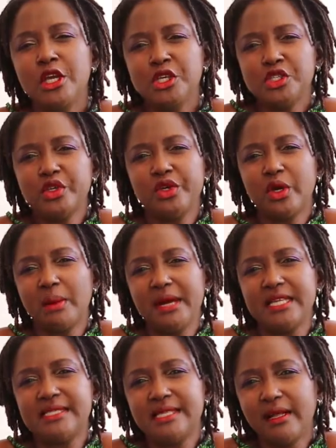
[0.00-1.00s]
So you come
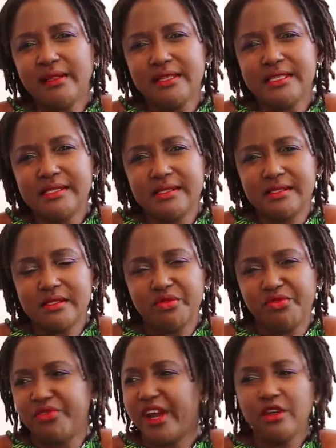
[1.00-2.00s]
and tell this
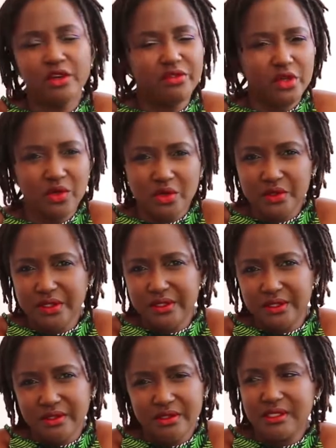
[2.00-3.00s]
friend of
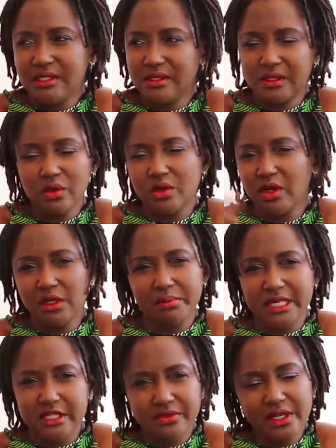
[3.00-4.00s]
yours, this so-called
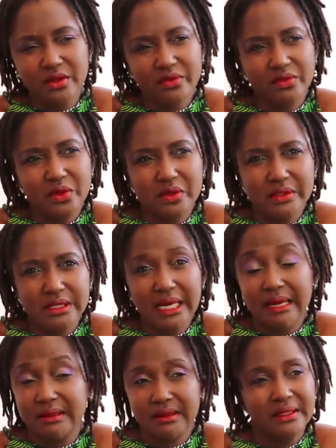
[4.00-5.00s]
best friend of yours, that
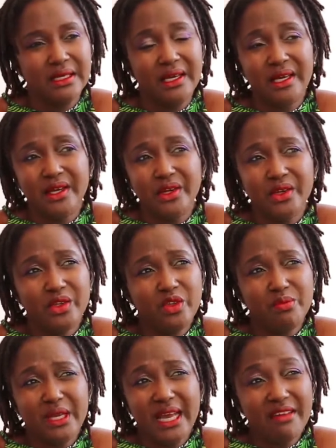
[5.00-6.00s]

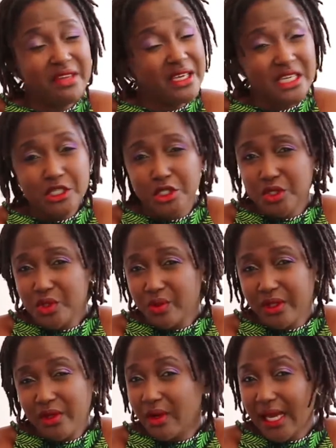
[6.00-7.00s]
you've been having issues
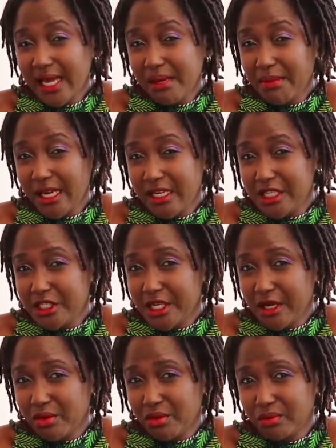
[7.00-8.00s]
with your line
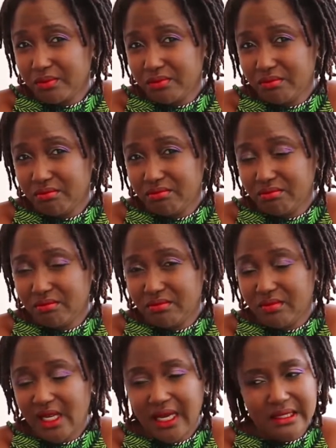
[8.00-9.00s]
manager
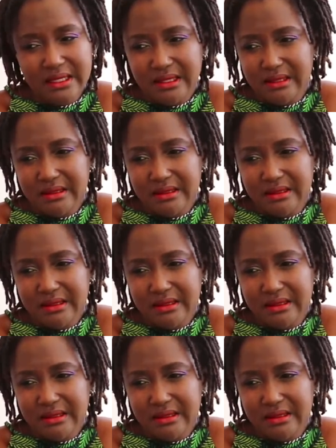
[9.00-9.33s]
and